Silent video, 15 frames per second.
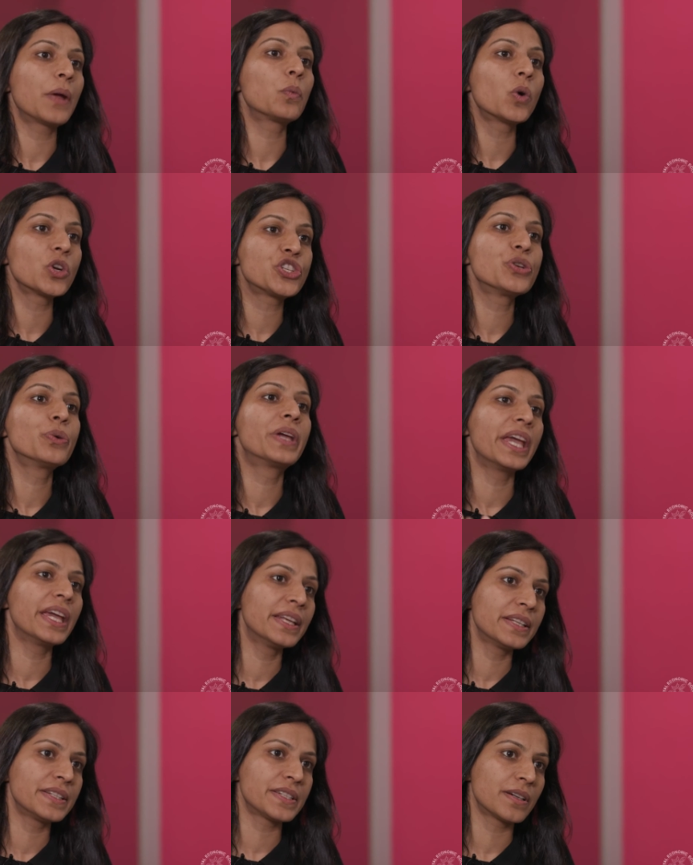and what you
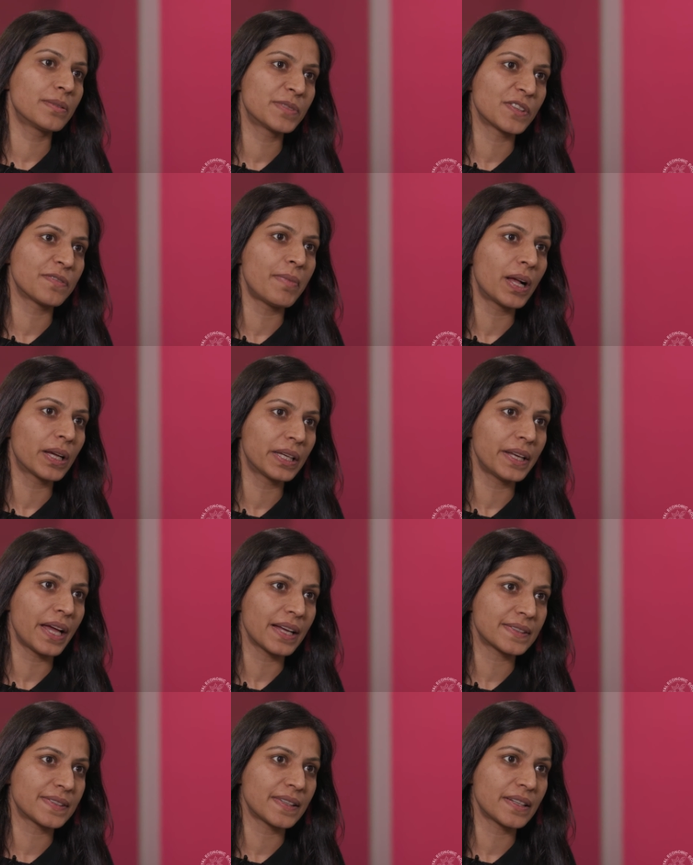gain in terms of market
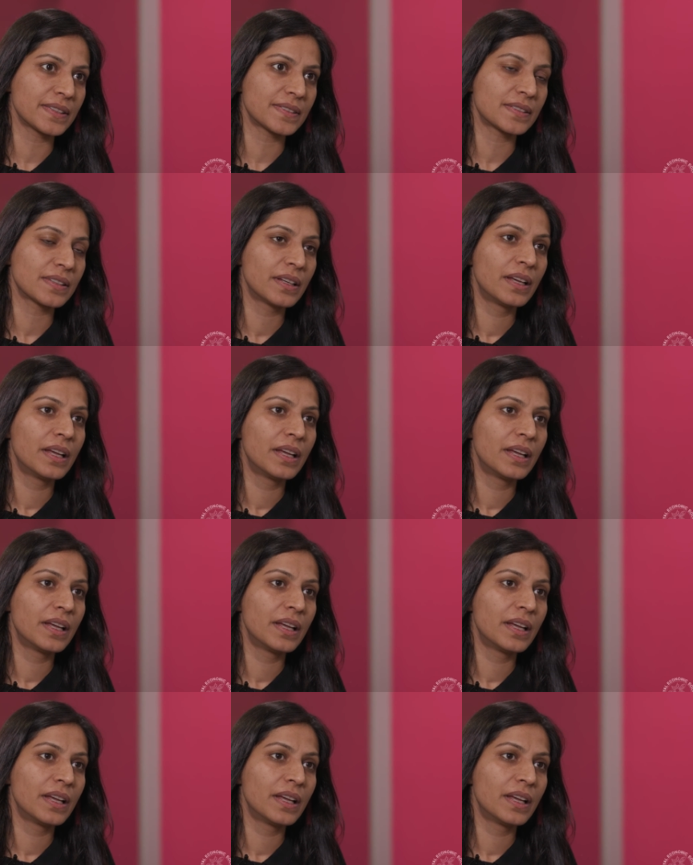access.